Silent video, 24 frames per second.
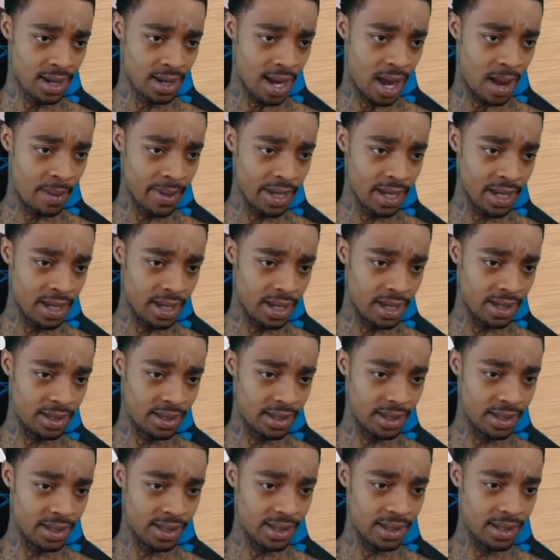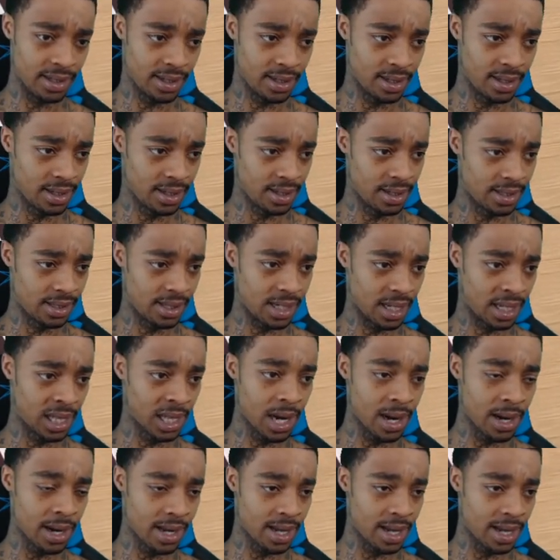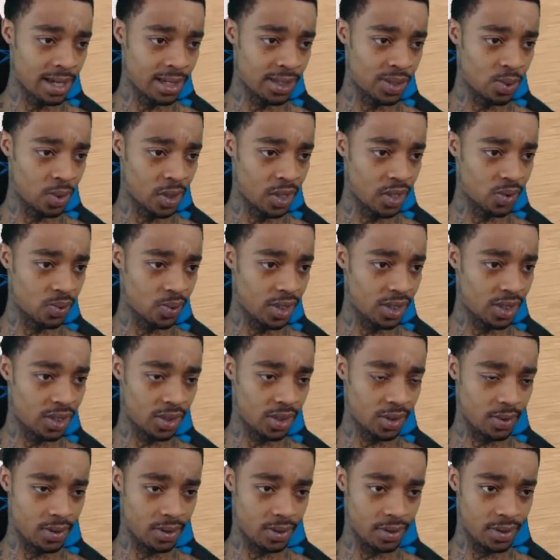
I'll be declaring again in 2022.